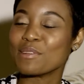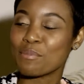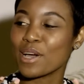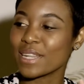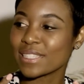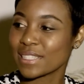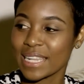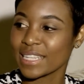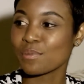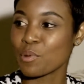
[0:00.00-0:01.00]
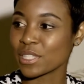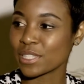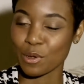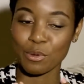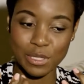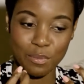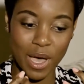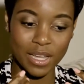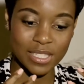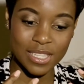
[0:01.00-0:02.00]
even about an experience. It was
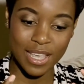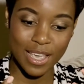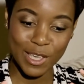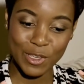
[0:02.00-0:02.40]
about,